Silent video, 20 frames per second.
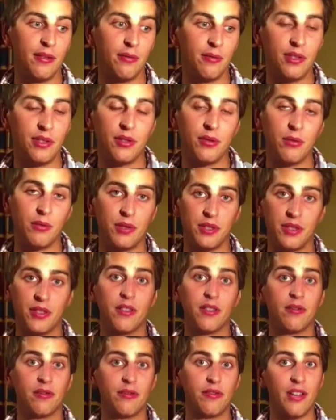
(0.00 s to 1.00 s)
which
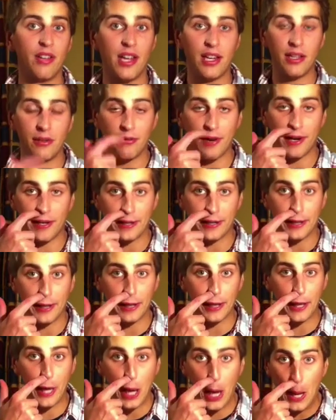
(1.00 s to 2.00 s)
was fairly
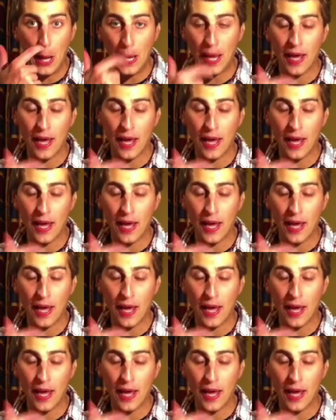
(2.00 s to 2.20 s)
regularly,